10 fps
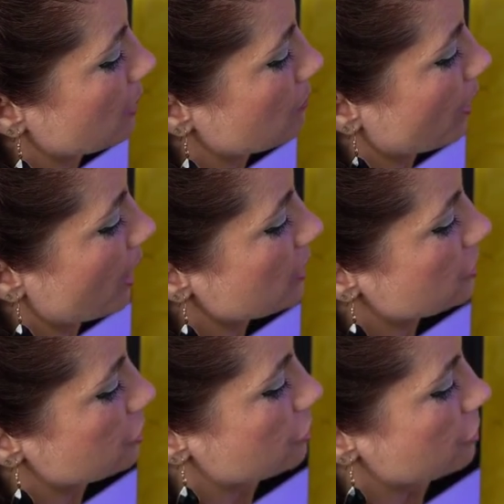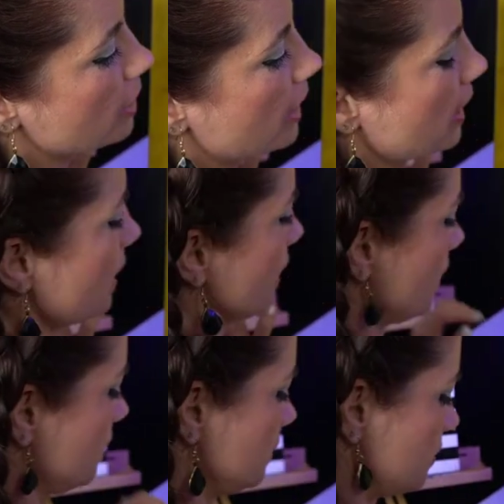my brush
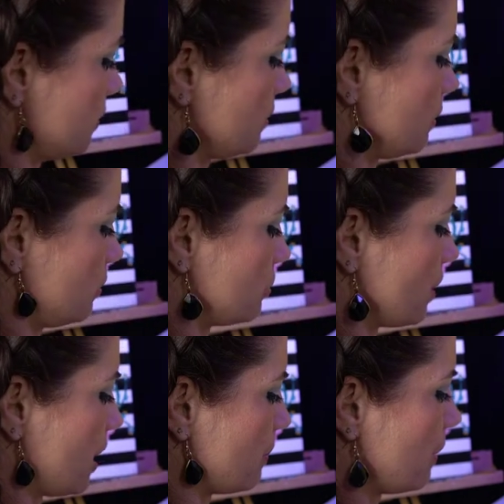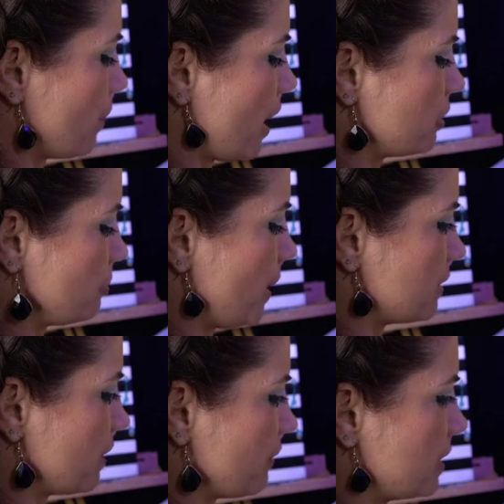and dry my brush
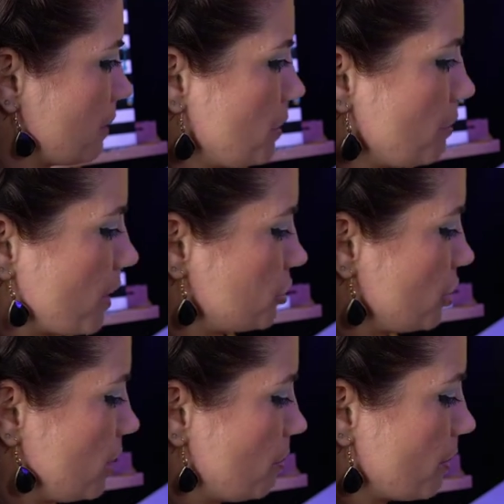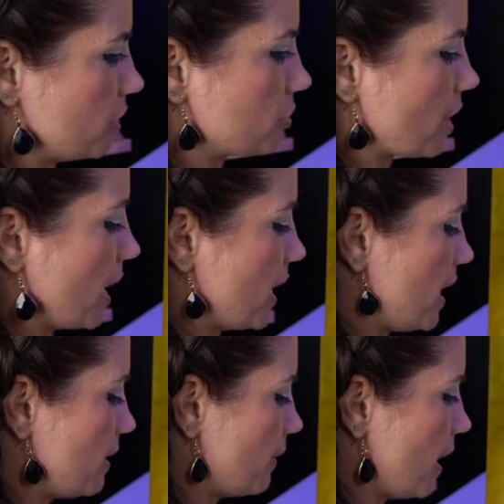because every time you wash it, you want to dry
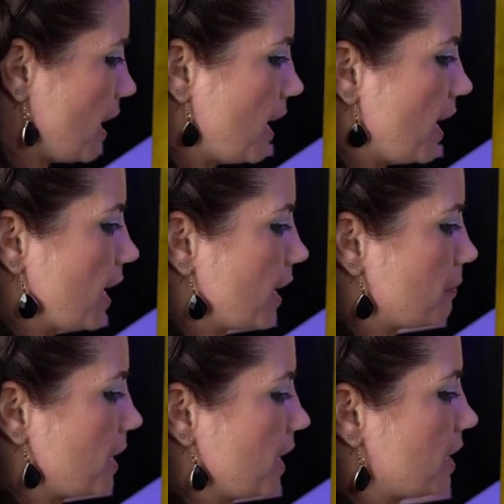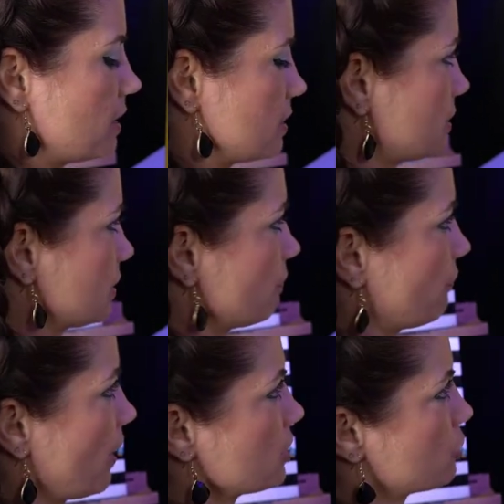it. And I'm going to get into some
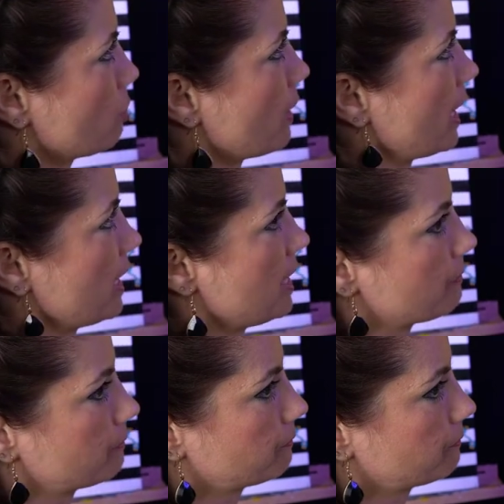fresh white.